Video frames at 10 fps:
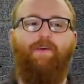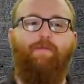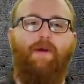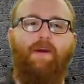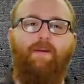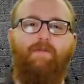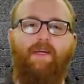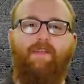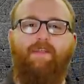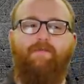you pick an
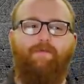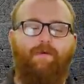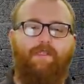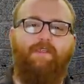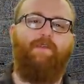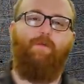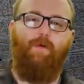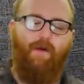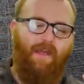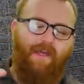objective, which is the
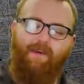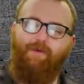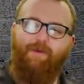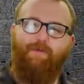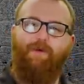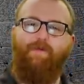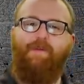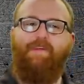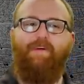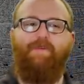one in your
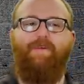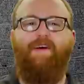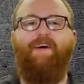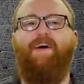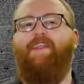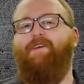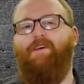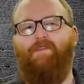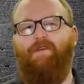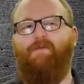deployment zone, and then
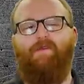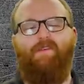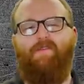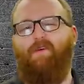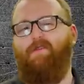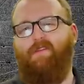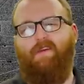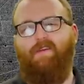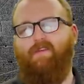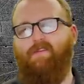you get three points if you hold it at
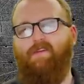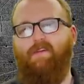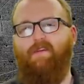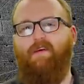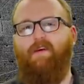the end of your turn.